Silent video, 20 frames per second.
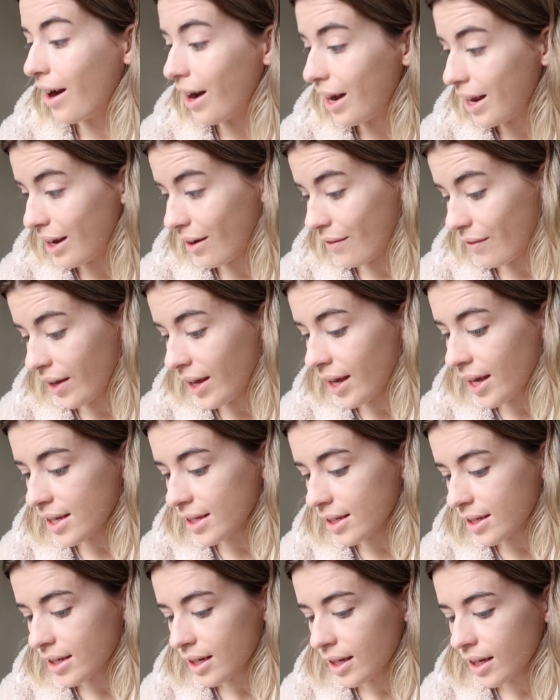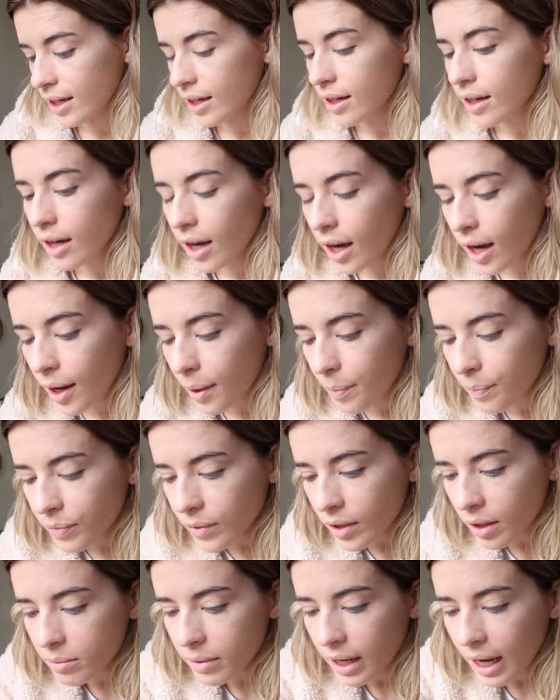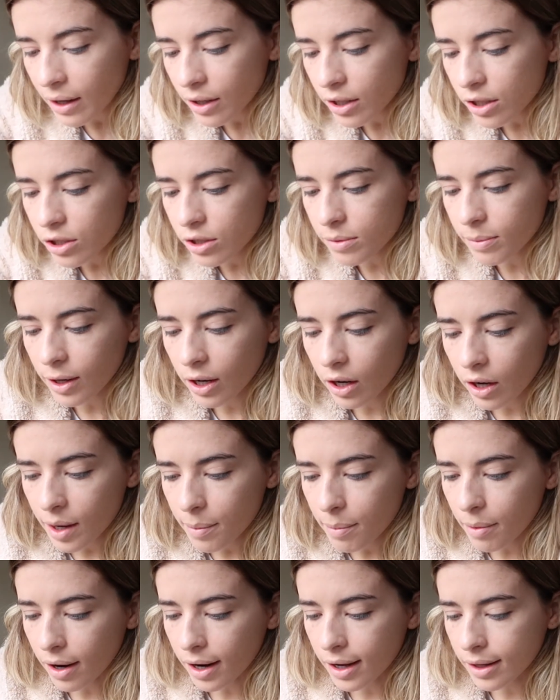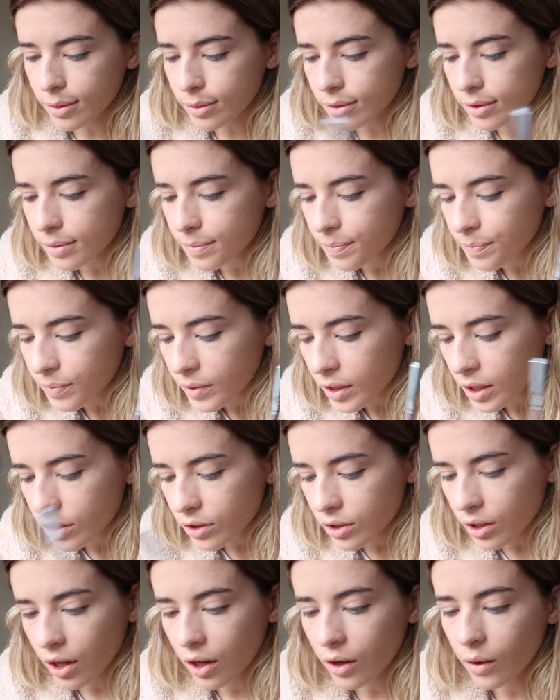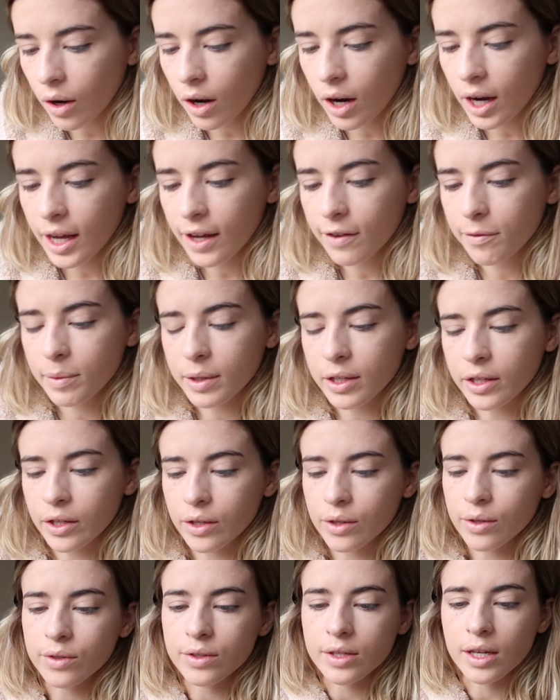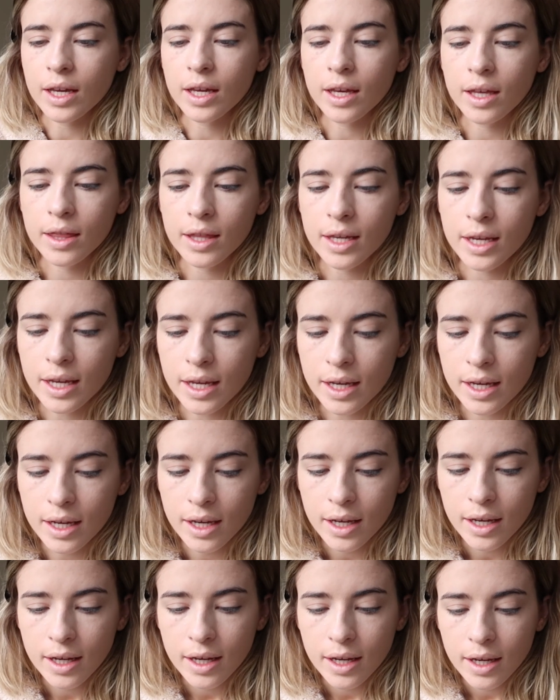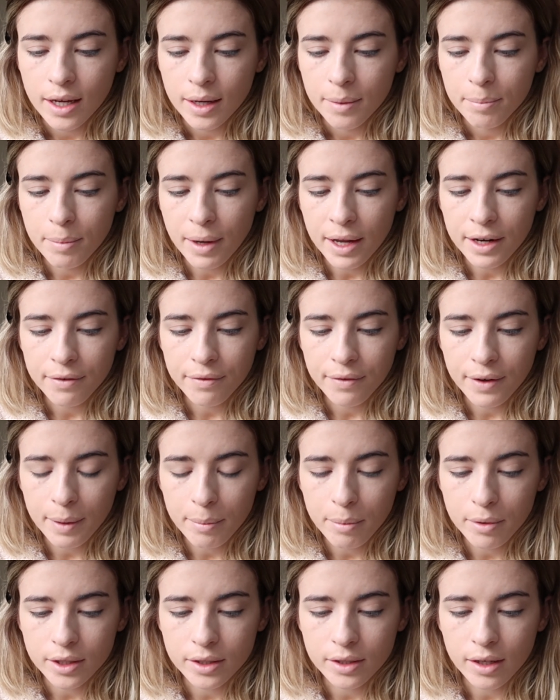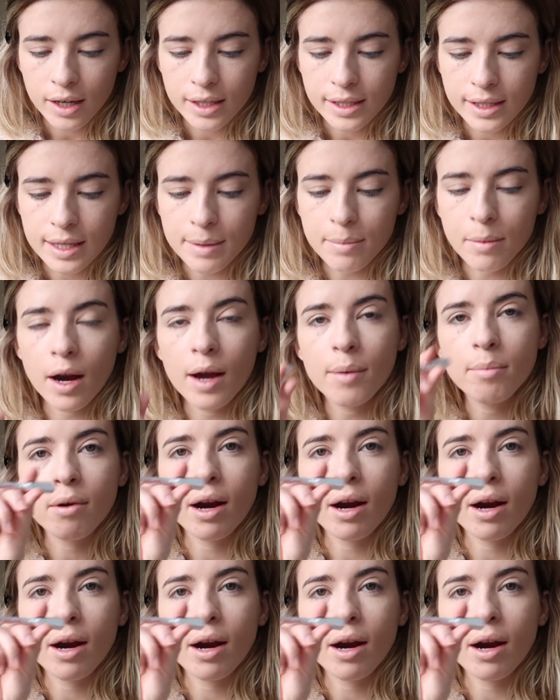I love it. I'm now gonna do my eyebrows. So I have been using the Benefit Precisely My